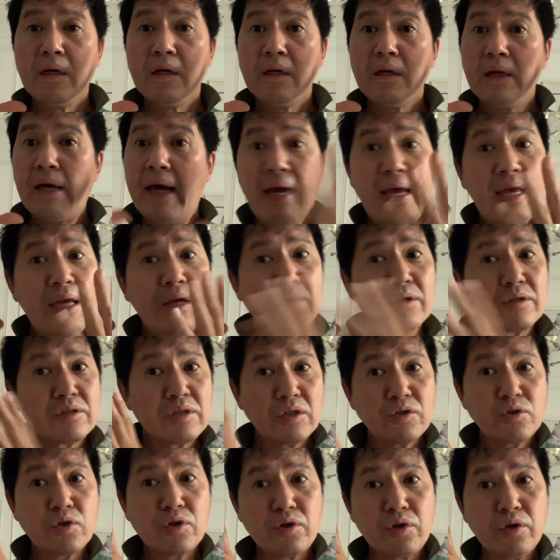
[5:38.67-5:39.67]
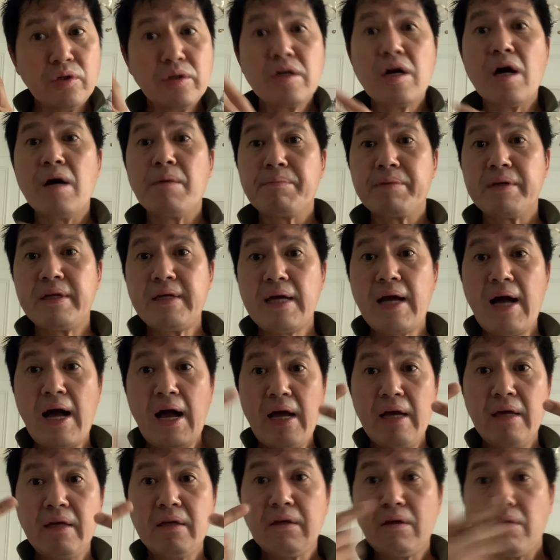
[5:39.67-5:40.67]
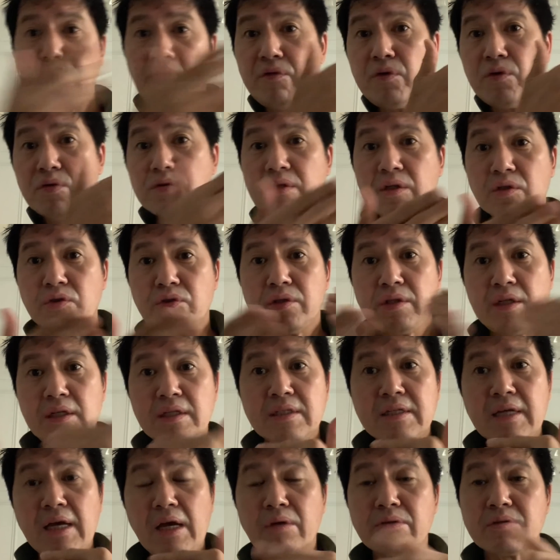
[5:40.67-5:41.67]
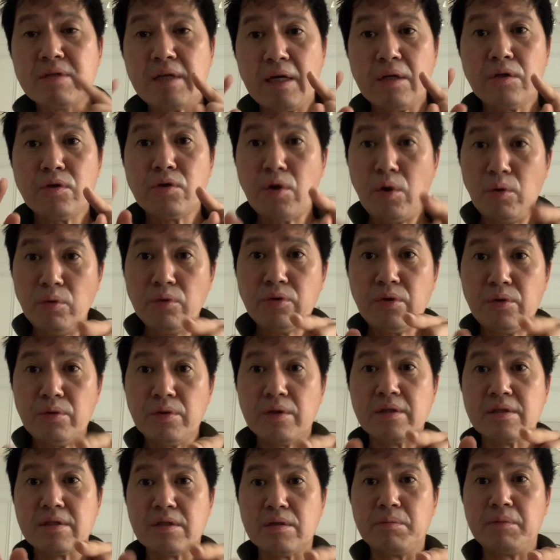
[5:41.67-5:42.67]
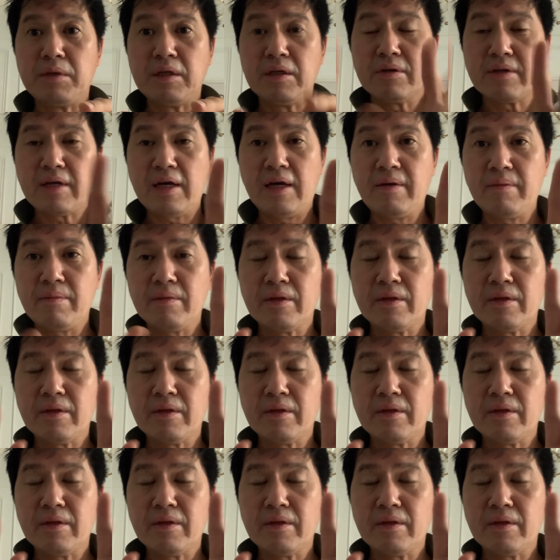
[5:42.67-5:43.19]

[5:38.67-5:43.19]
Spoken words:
Hey, such a good company, I give you such discounts, and don't do this to me, okay?